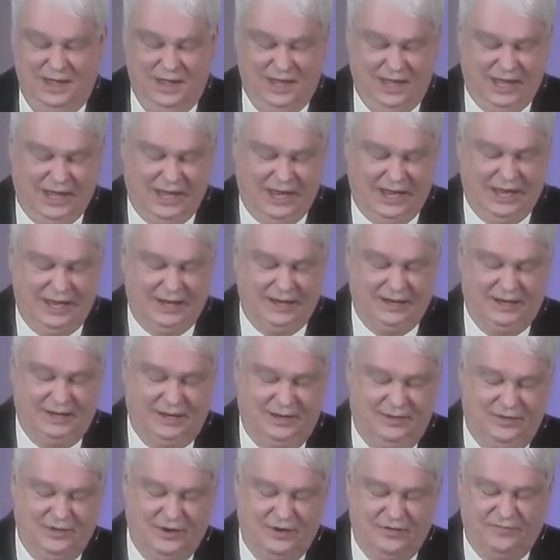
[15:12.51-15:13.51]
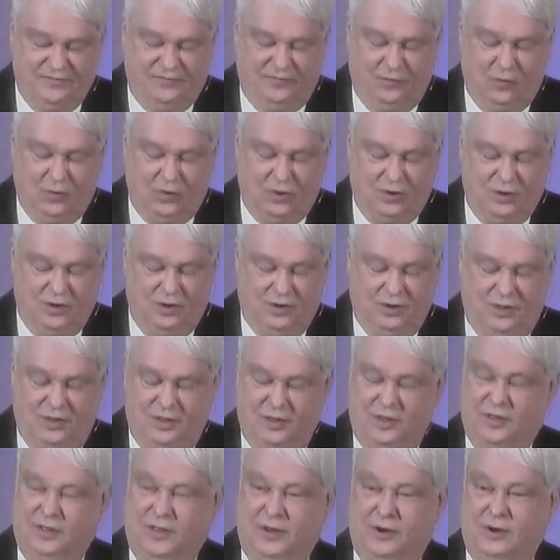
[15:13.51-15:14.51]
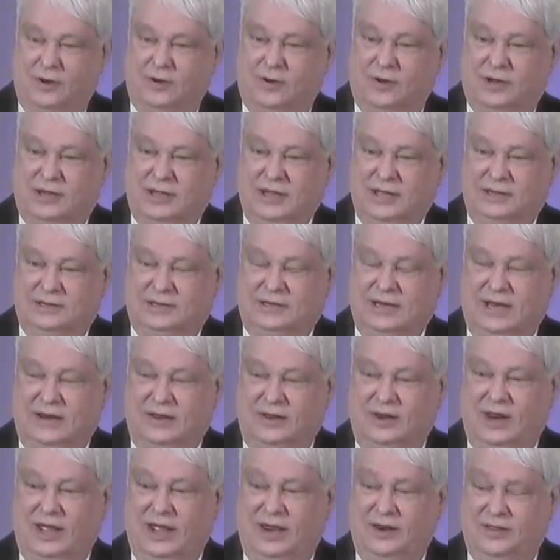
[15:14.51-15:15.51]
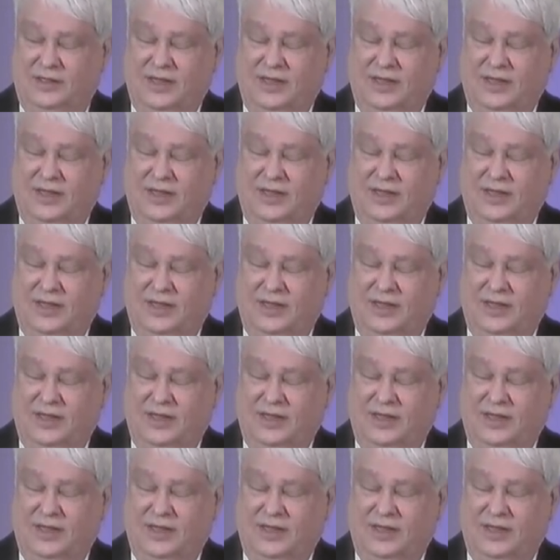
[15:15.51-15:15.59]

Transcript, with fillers: and therefore they're kicked out of the land.